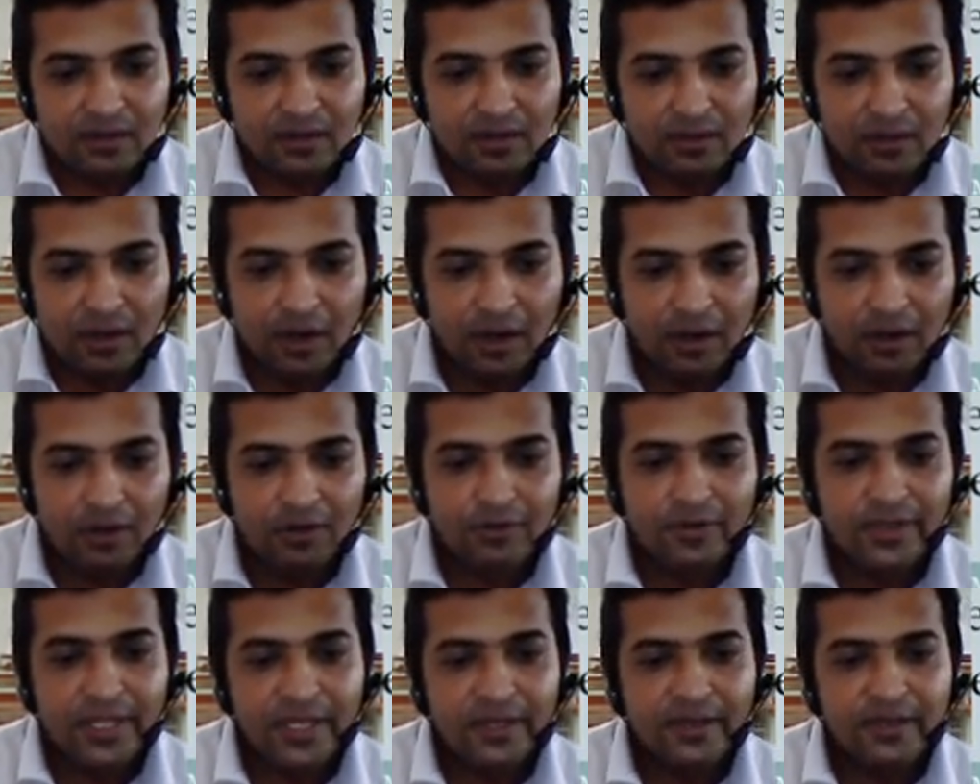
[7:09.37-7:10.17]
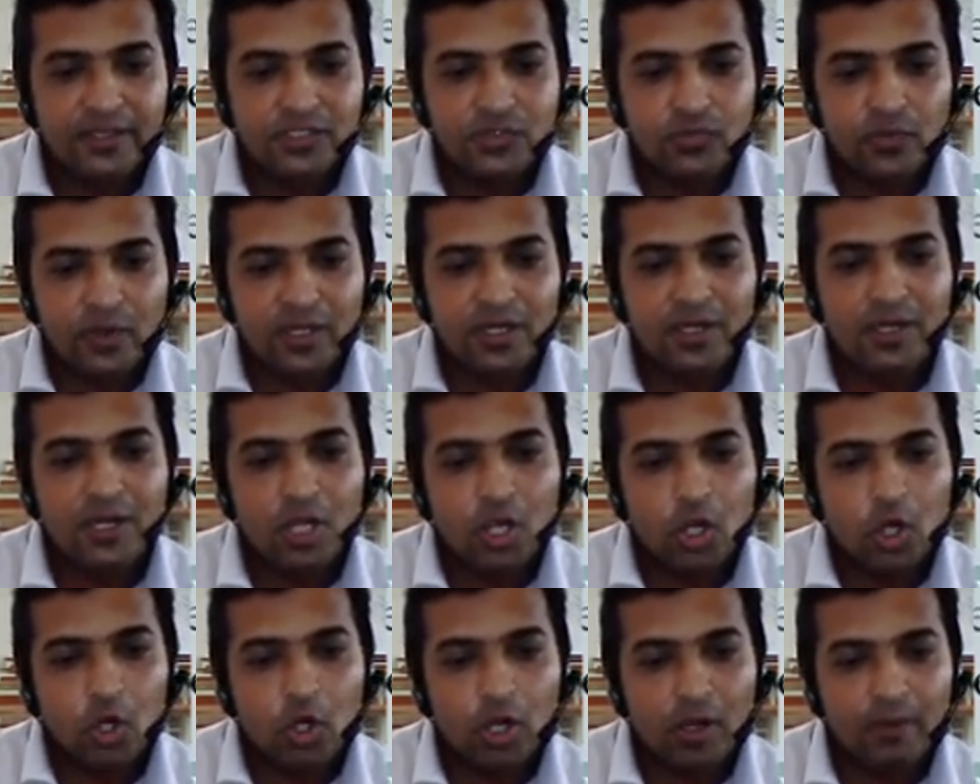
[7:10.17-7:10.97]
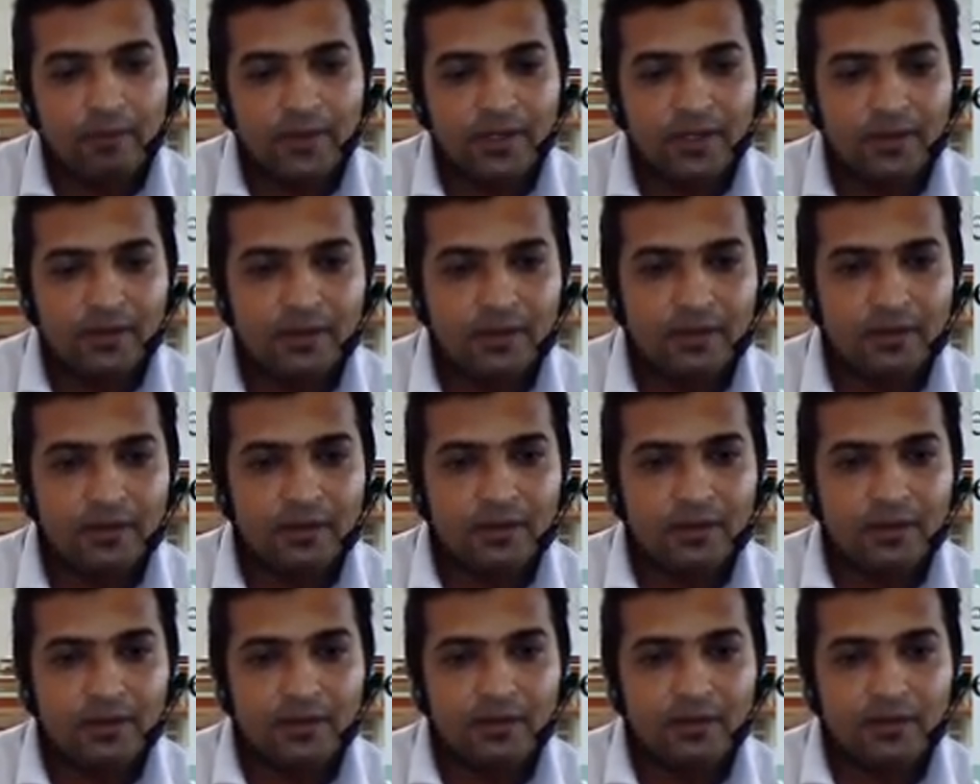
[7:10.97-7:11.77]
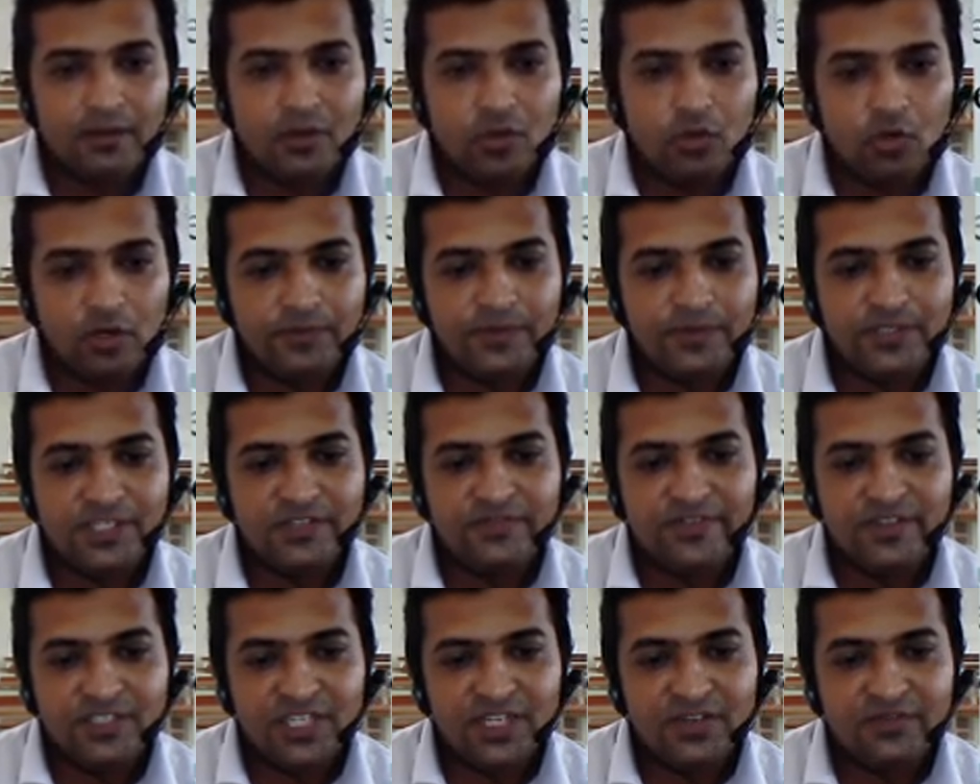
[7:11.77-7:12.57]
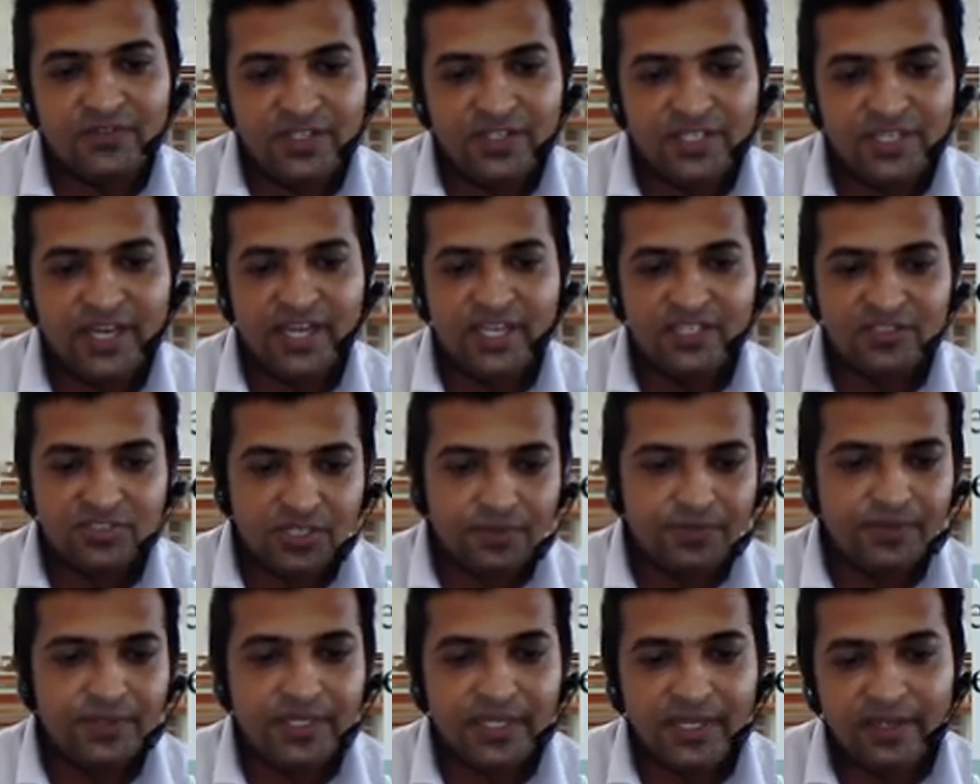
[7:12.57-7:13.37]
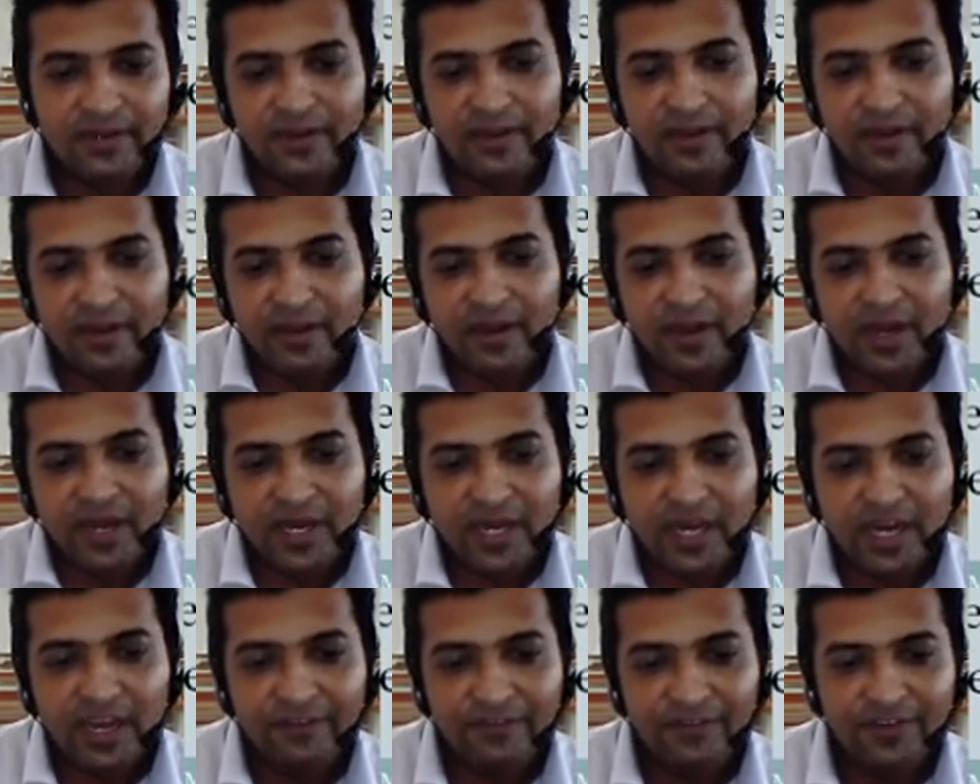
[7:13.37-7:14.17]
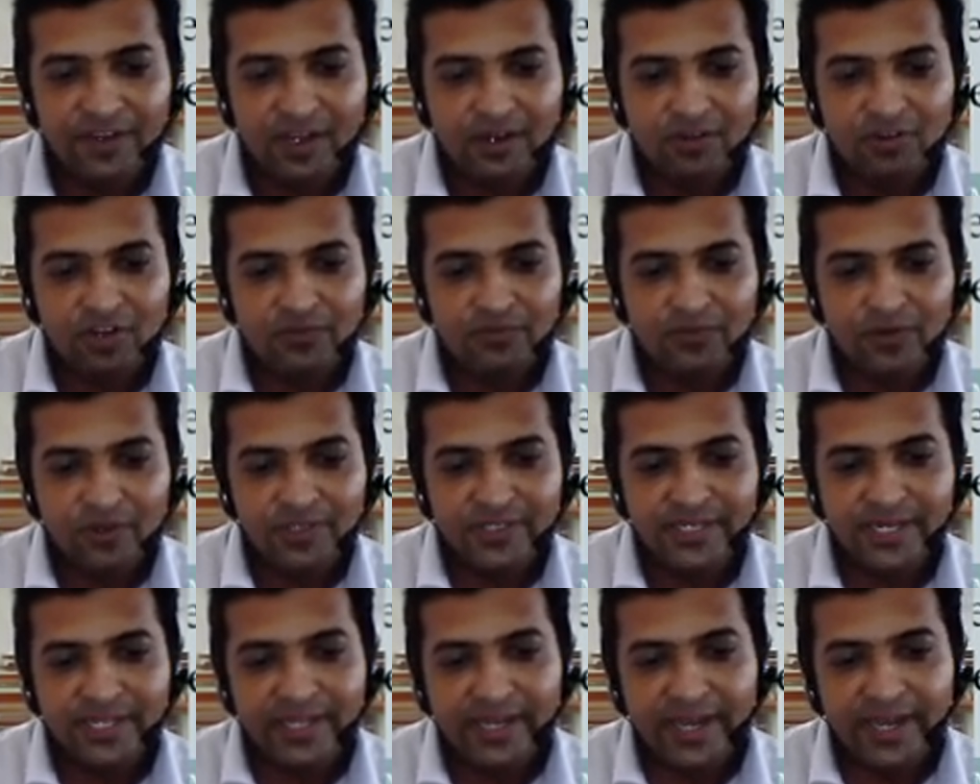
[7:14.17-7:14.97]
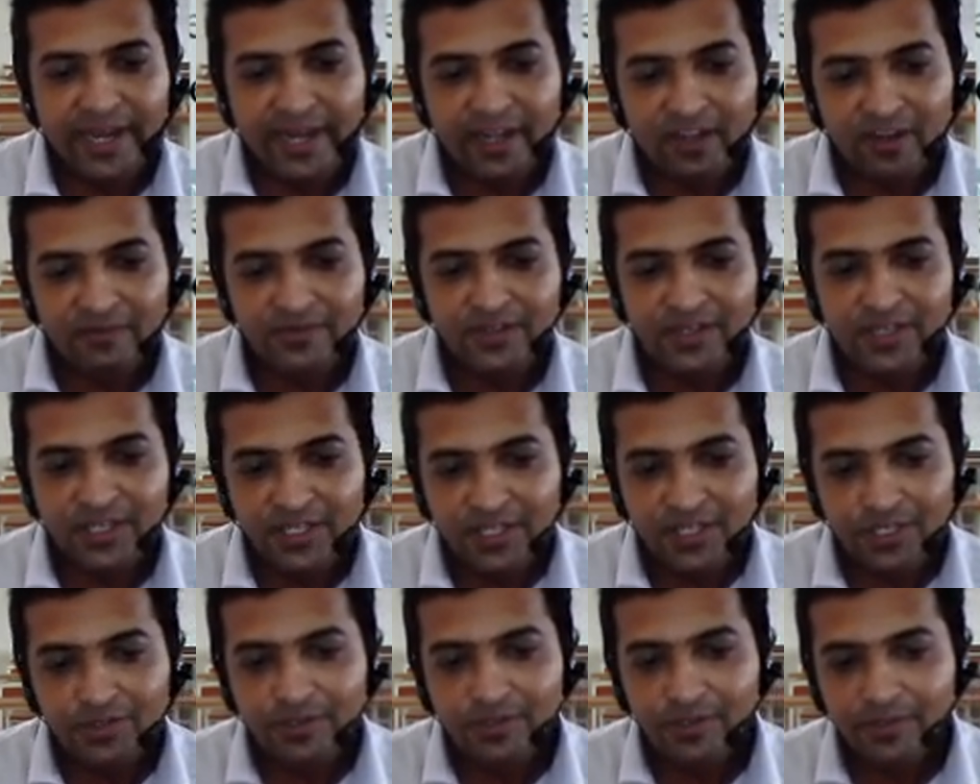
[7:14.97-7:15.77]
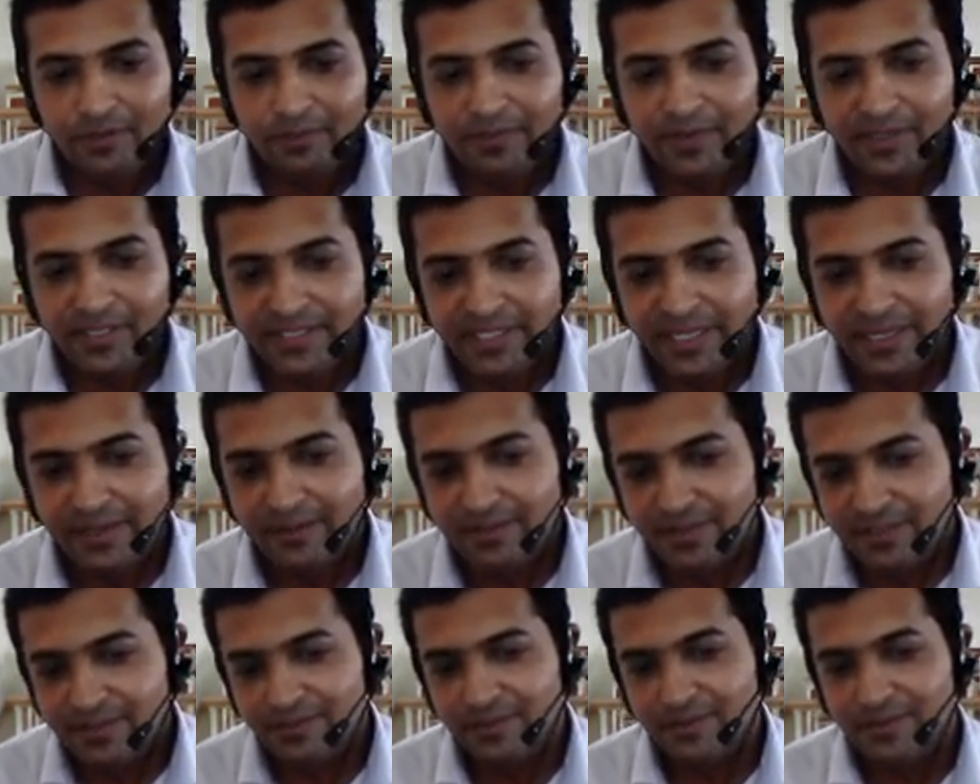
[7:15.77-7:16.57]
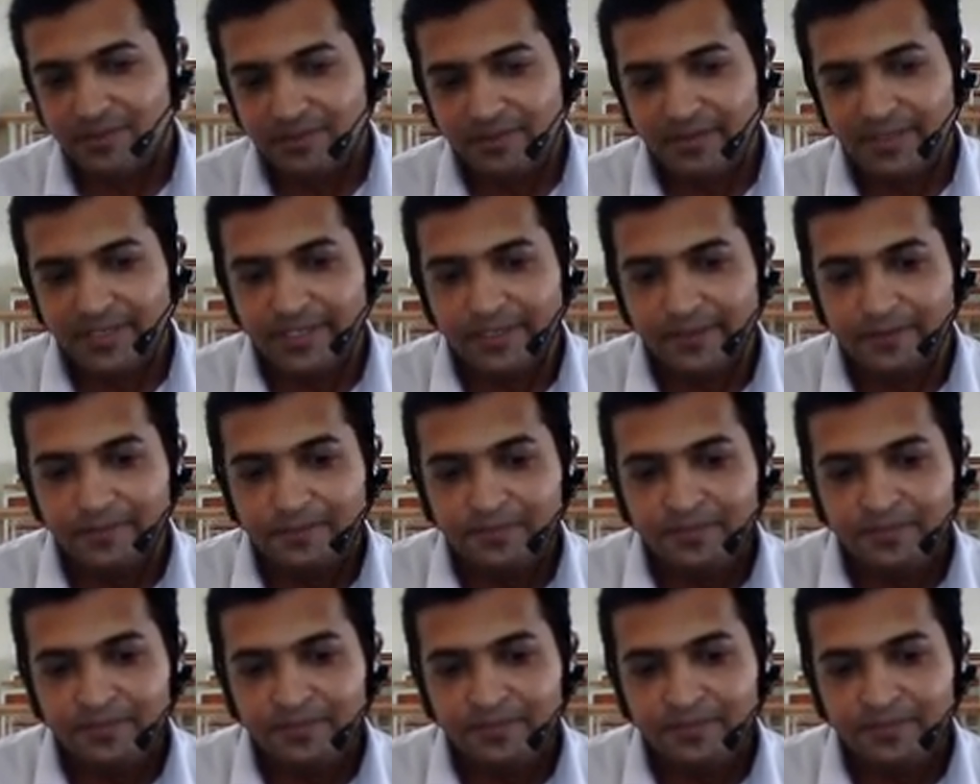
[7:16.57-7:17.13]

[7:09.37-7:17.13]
accounting is one common core business function which has to be there in every account, because at the end of the day you need to pay salaries also, right?